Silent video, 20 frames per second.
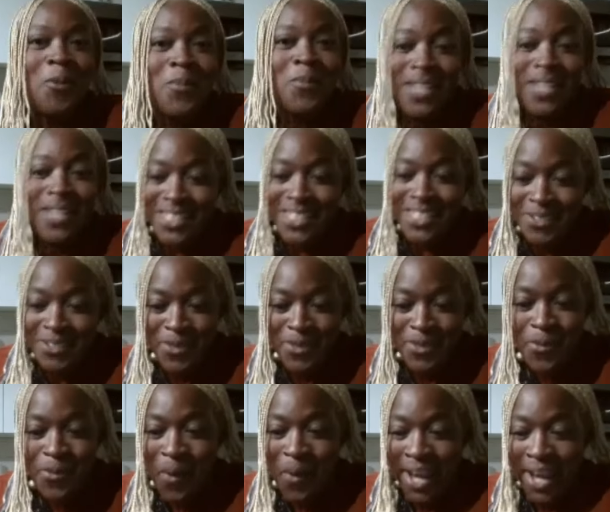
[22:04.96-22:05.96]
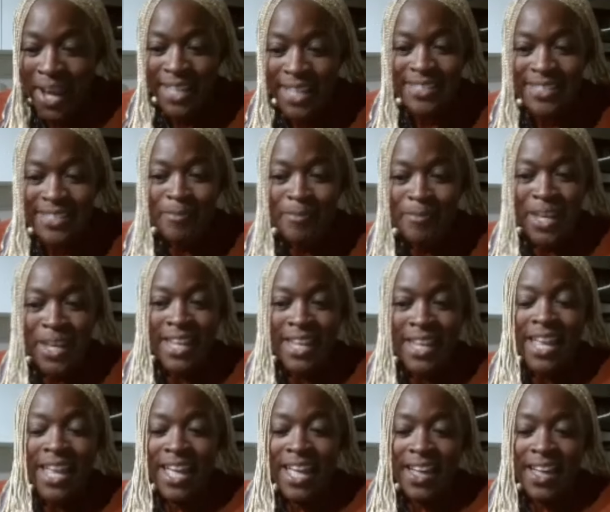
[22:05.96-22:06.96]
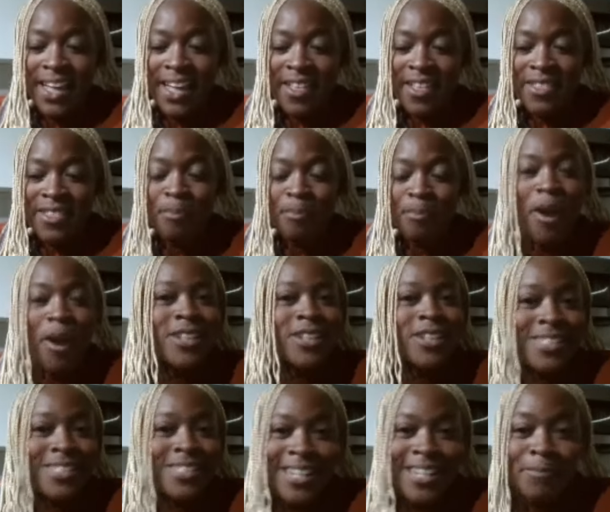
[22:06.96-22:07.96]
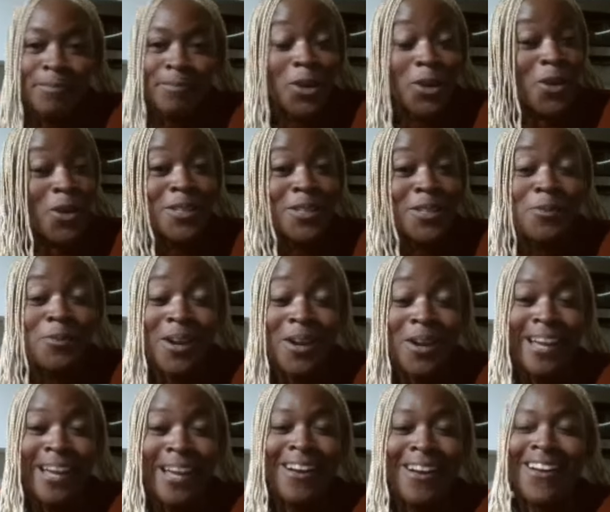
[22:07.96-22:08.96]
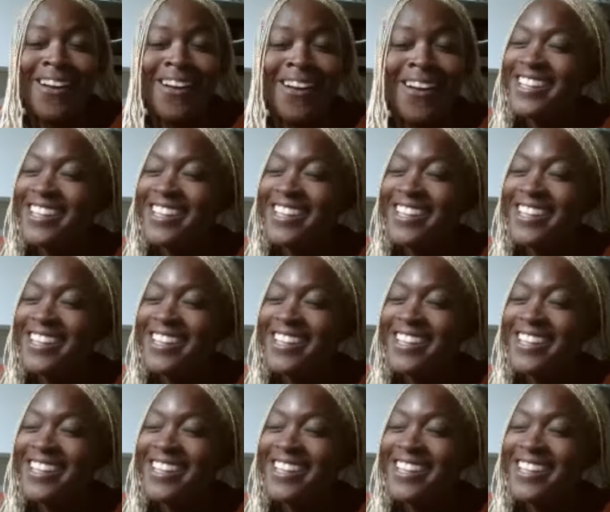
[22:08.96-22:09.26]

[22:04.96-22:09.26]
many different ways. I mean, the project that I'm currently working on,